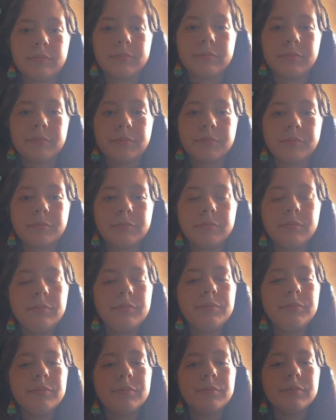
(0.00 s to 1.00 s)

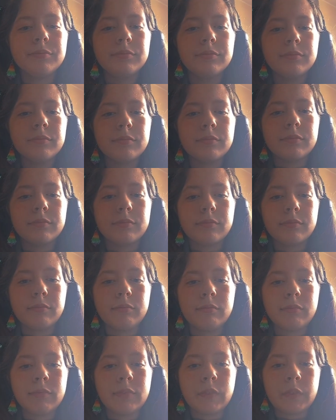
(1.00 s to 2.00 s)

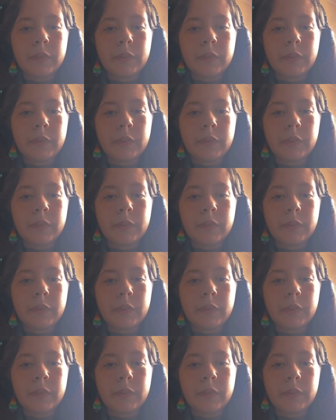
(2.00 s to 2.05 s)
(not speaking)